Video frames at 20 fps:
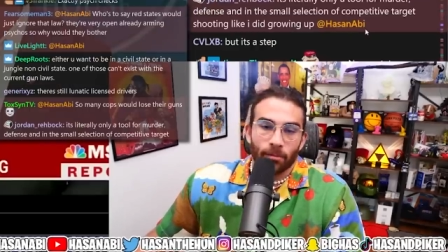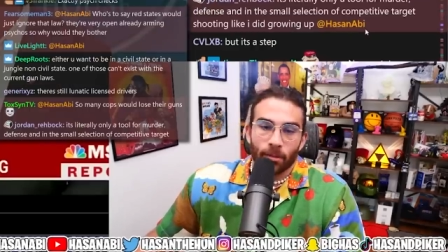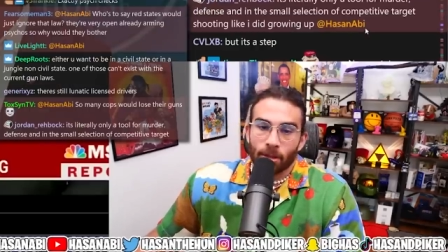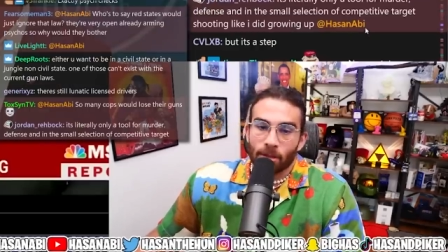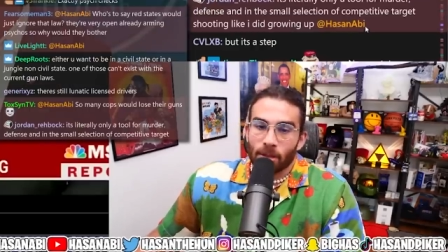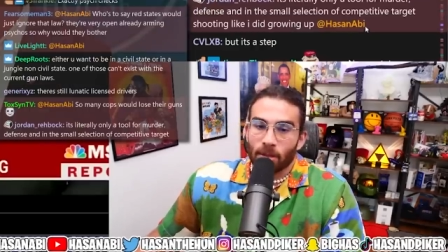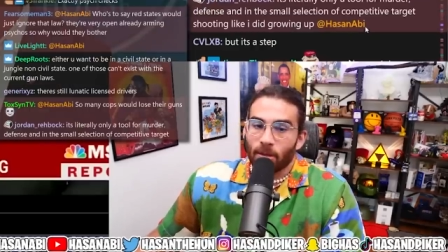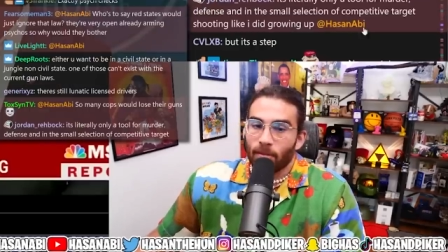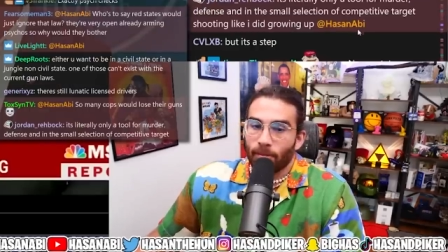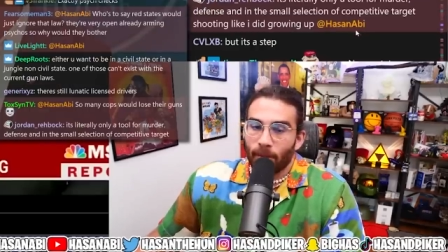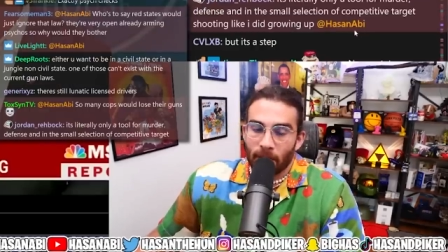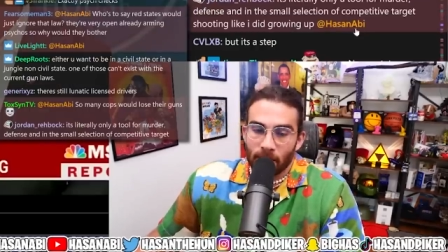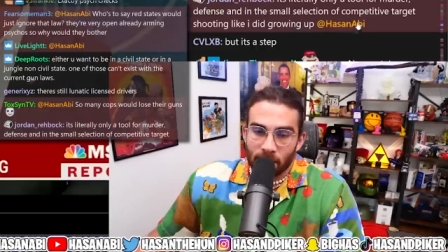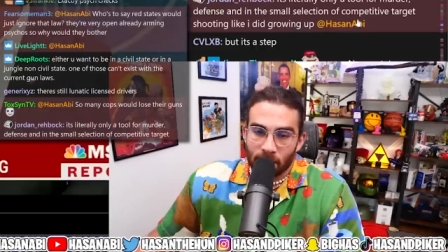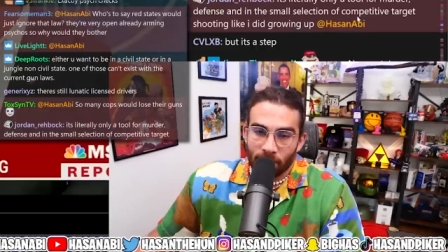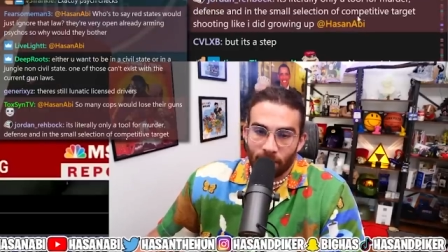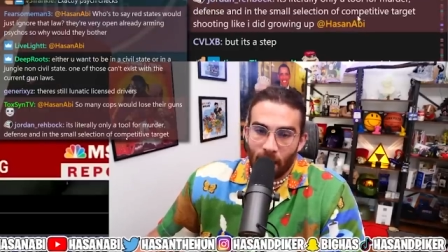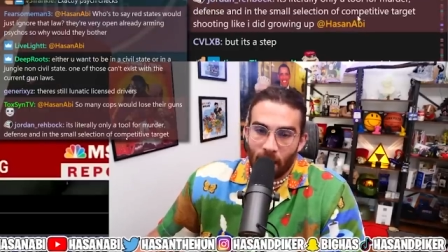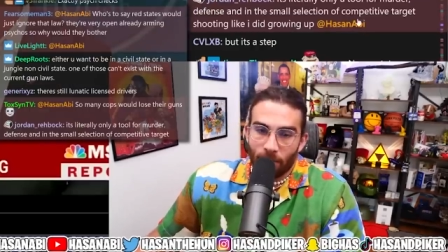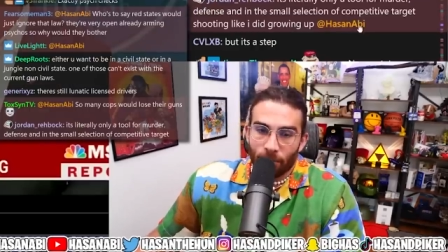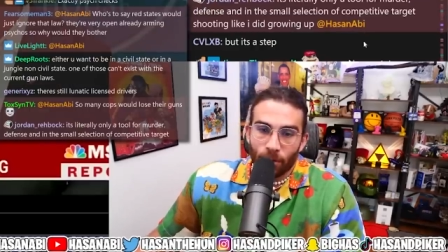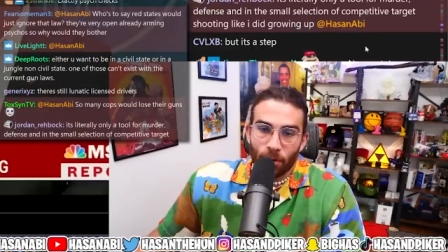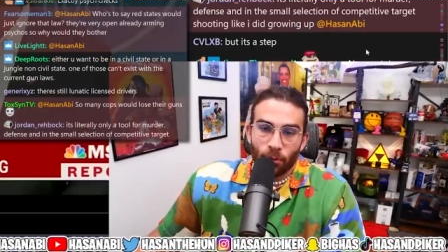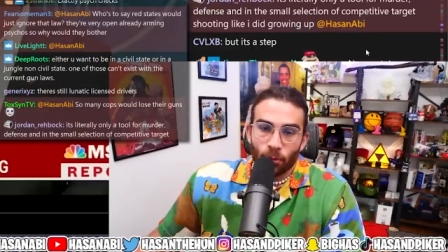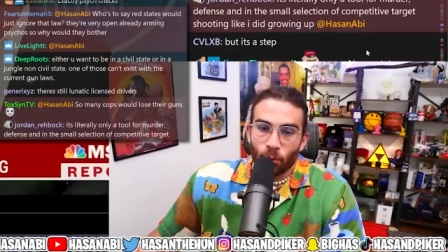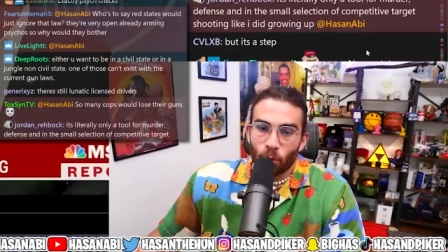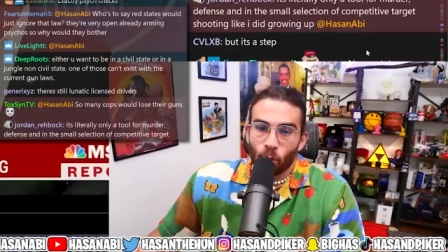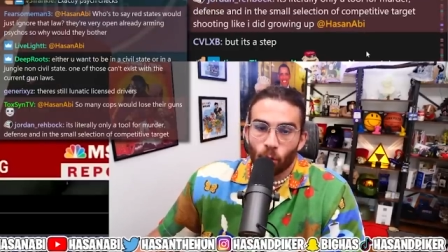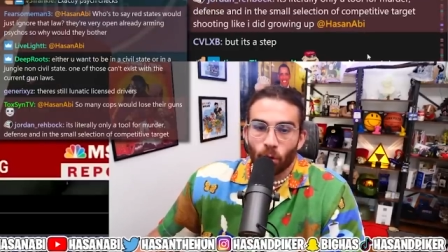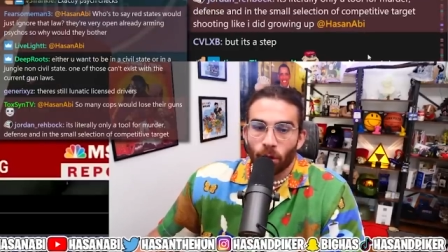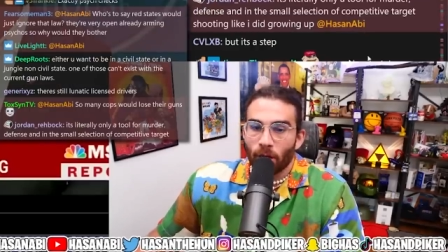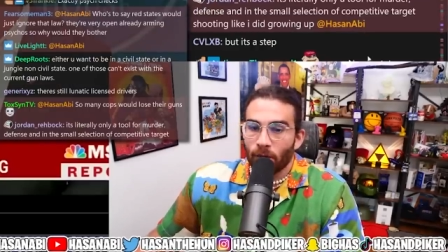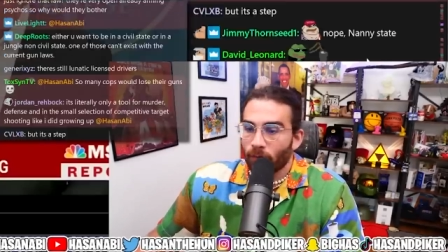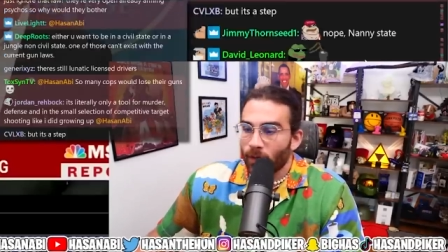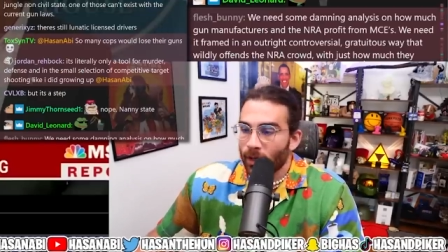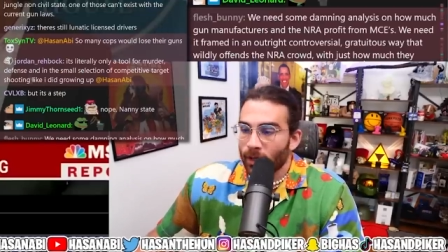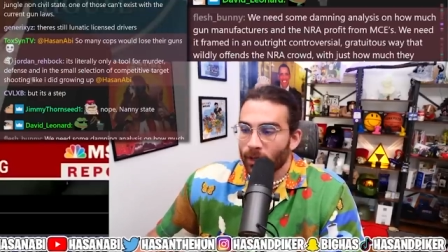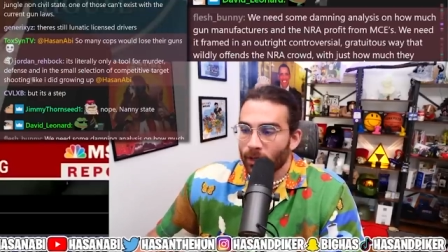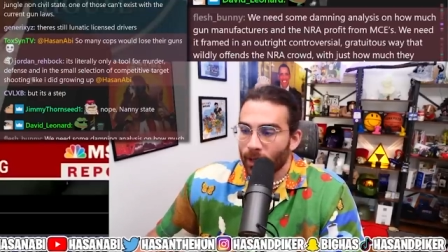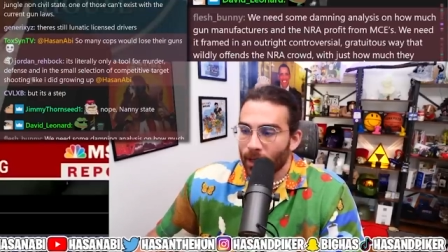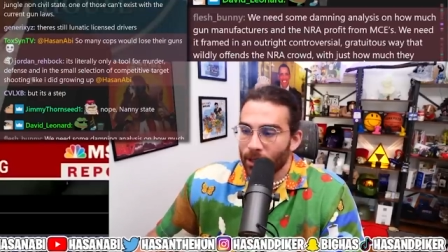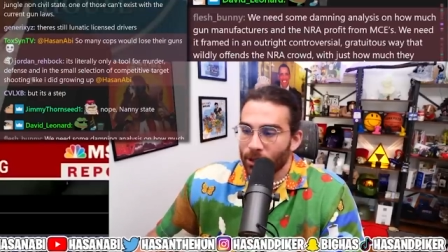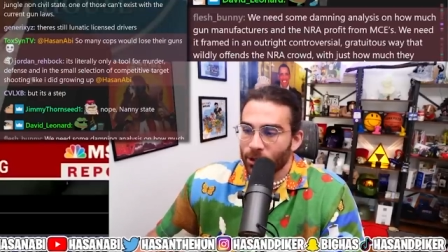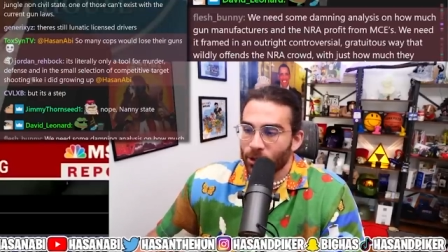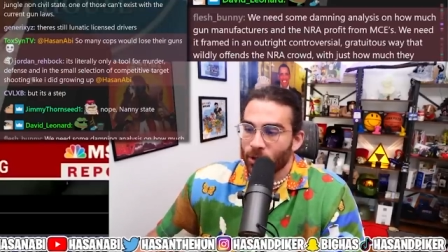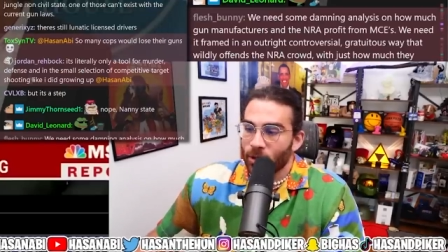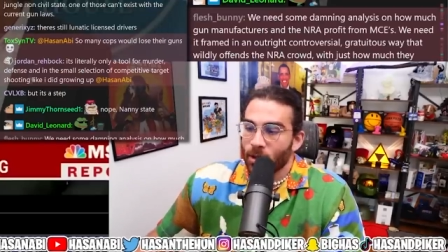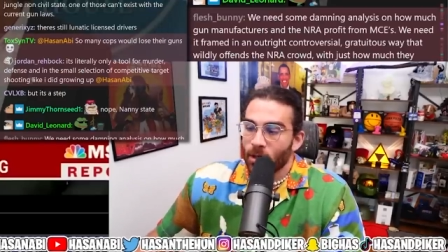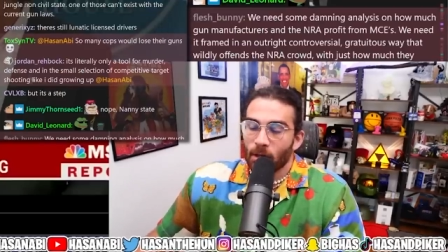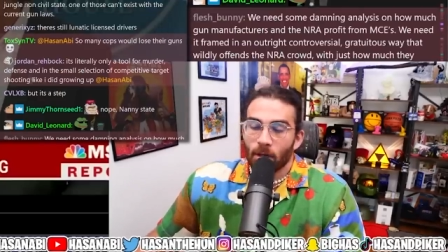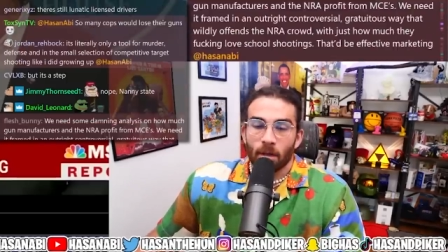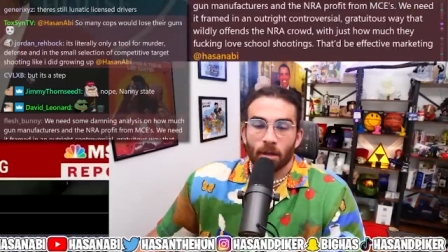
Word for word: That's at the basis of every rule and regulation